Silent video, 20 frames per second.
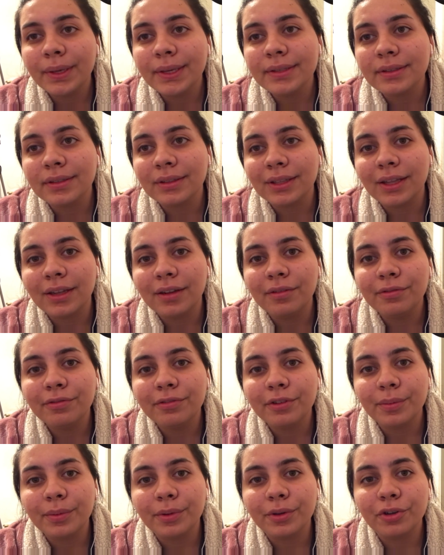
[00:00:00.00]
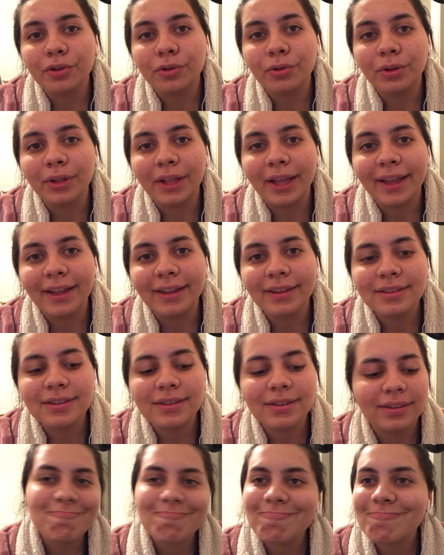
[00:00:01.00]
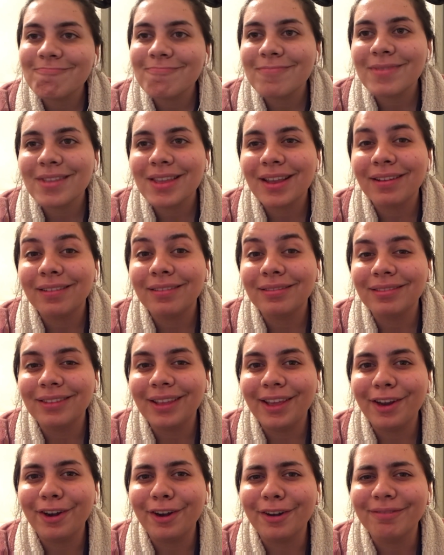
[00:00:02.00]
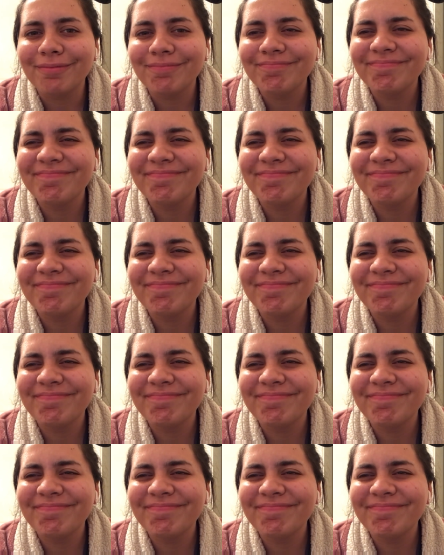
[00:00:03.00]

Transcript: Peace and love from your cool aunt. Later.